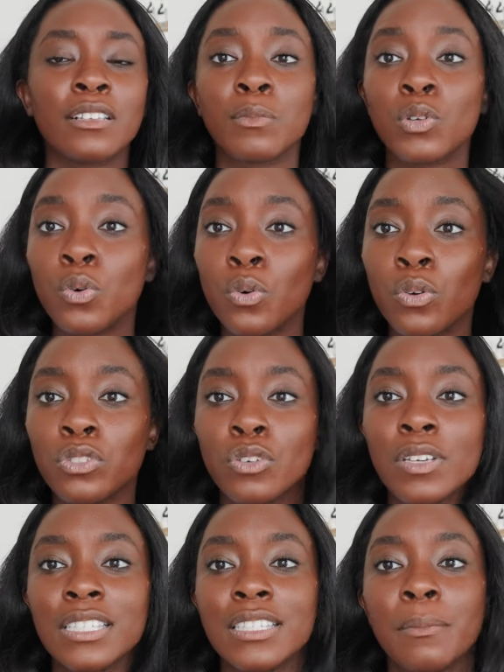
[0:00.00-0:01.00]
some tools
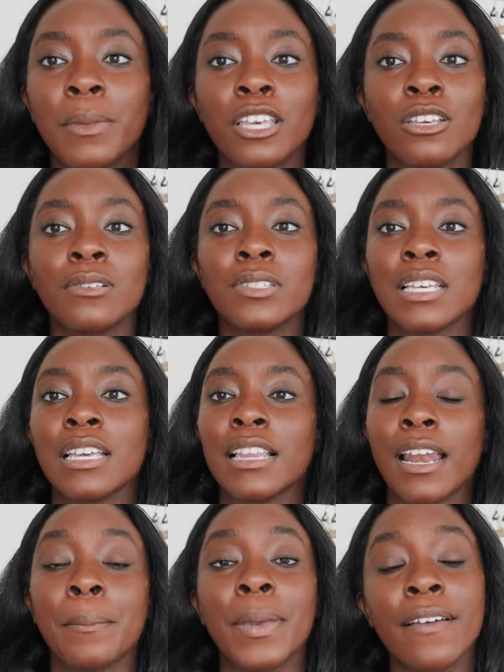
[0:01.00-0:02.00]
you could see me using
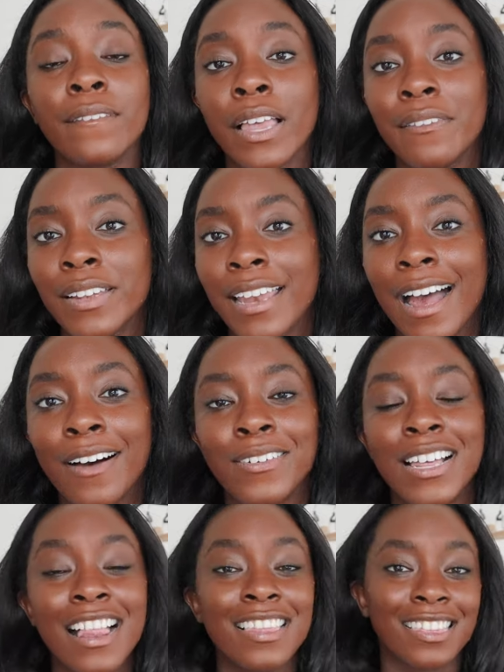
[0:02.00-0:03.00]
that I may have left
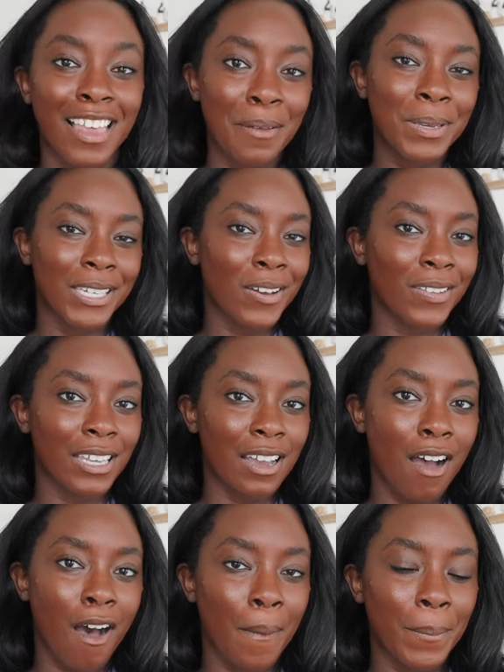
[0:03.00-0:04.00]
out. Let me know in the
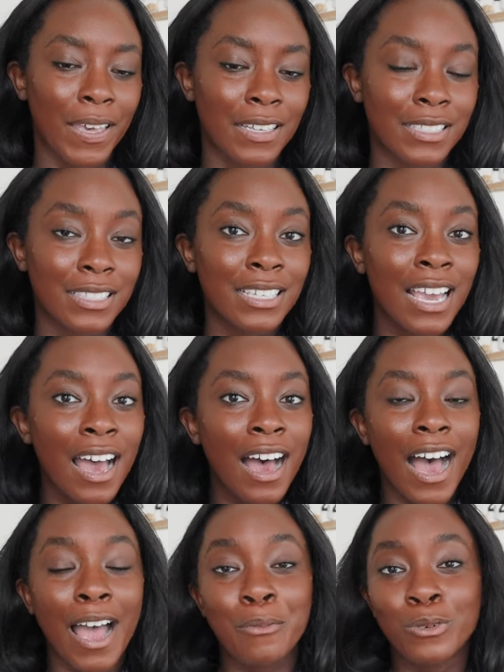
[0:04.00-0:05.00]
comments.
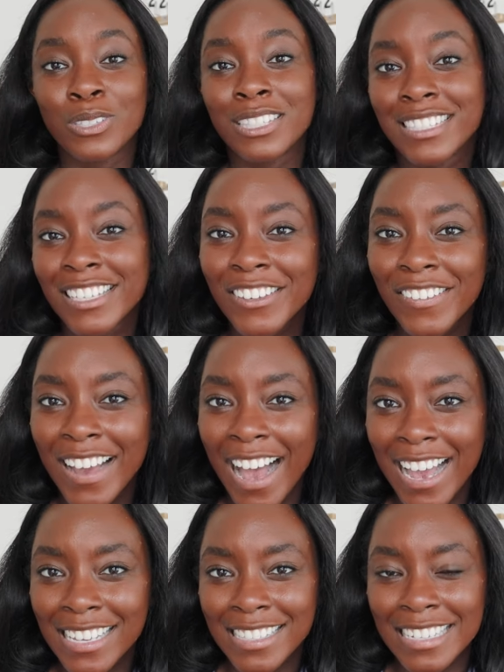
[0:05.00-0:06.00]
I will see you
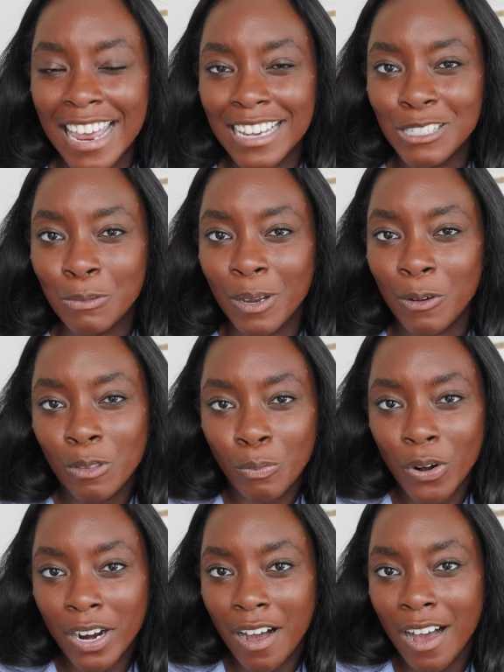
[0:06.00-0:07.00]
guys next week with
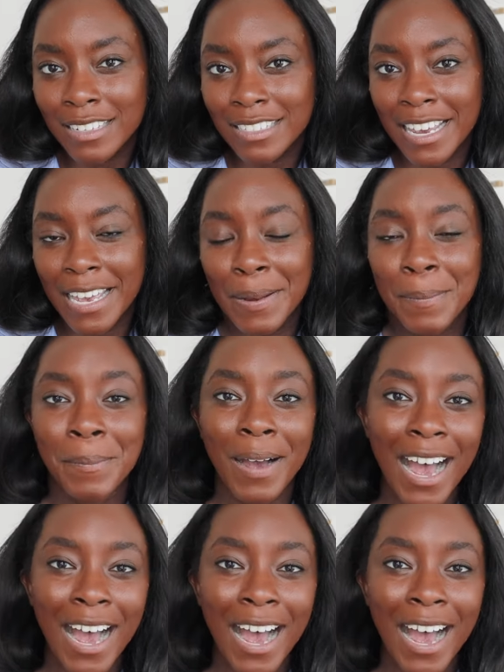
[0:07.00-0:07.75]
more content.